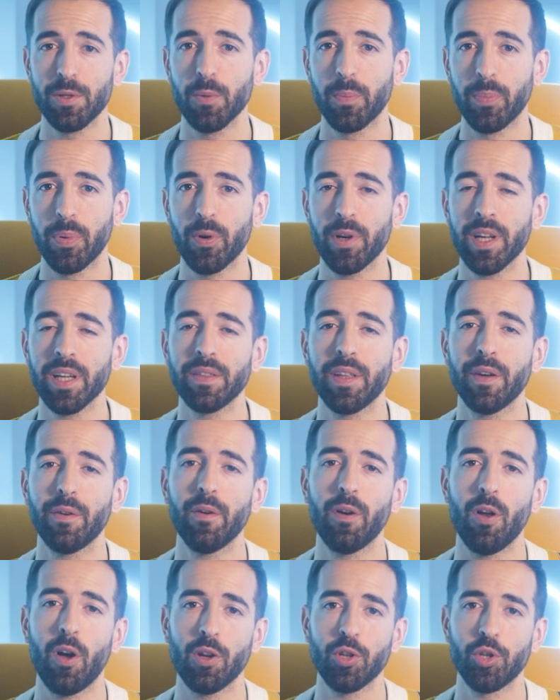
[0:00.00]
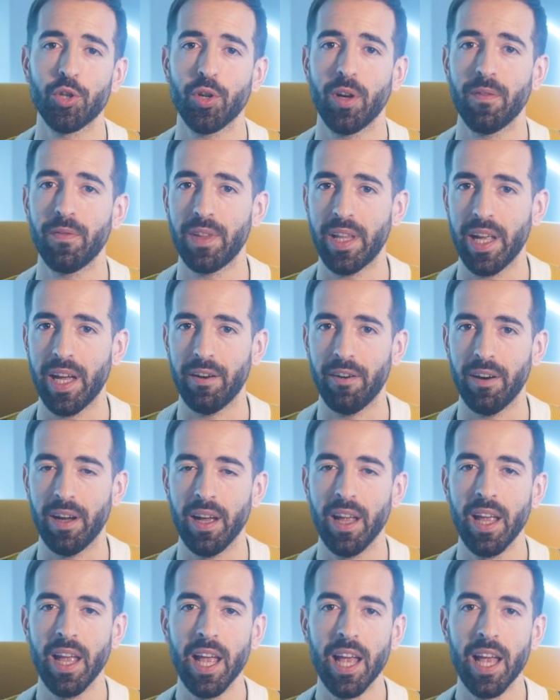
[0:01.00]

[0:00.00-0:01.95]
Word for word: supporting the relaunch of Terra.